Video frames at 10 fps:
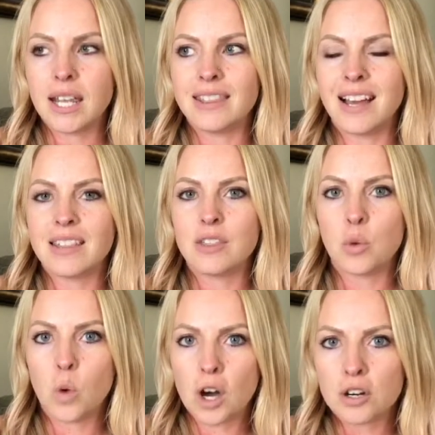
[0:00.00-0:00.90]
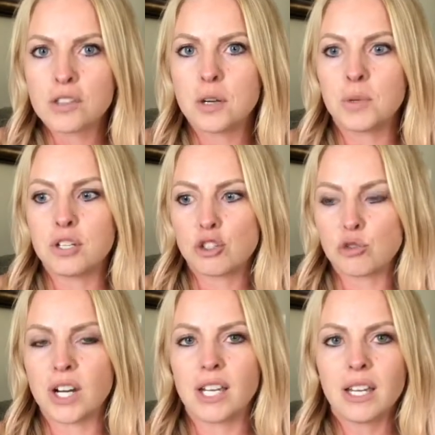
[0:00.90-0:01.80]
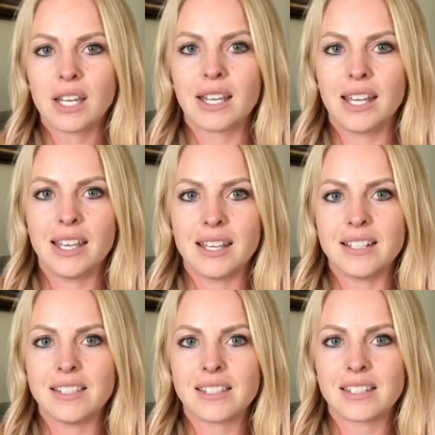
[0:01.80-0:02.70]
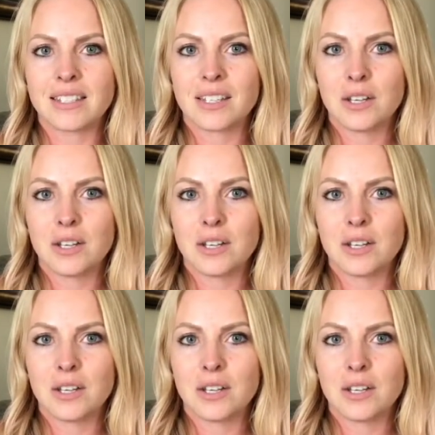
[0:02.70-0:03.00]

and the water that we drink is